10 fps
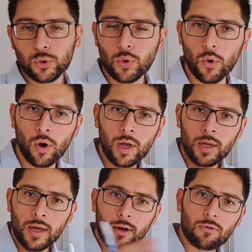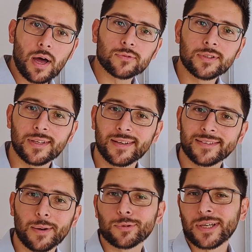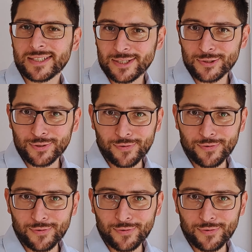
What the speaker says: to go around the double taxation